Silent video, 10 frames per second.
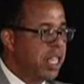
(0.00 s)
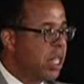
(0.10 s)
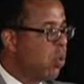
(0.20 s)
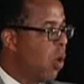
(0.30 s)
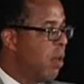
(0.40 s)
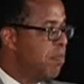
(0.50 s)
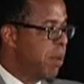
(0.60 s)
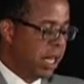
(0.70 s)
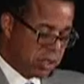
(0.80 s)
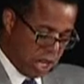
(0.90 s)
any one
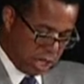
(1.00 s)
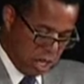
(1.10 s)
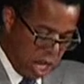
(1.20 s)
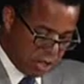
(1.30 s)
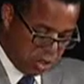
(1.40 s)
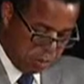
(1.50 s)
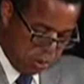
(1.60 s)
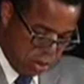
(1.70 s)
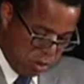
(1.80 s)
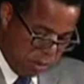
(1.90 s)
big technology
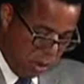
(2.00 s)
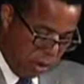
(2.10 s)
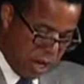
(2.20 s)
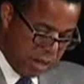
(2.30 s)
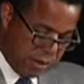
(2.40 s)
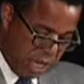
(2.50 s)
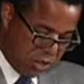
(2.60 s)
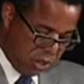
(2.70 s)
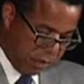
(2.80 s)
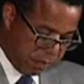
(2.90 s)
boom or
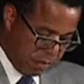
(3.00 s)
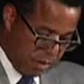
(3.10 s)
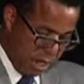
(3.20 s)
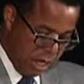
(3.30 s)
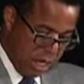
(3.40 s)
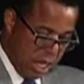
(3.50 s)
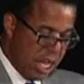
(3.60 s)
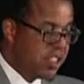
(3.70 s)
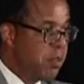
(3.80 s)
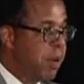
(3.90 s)
innovation.
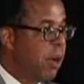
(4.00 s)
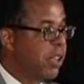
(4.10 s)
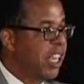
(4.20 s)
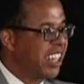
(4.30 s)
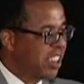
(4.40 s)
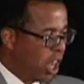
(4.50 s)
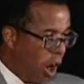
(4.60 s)
It's about getting the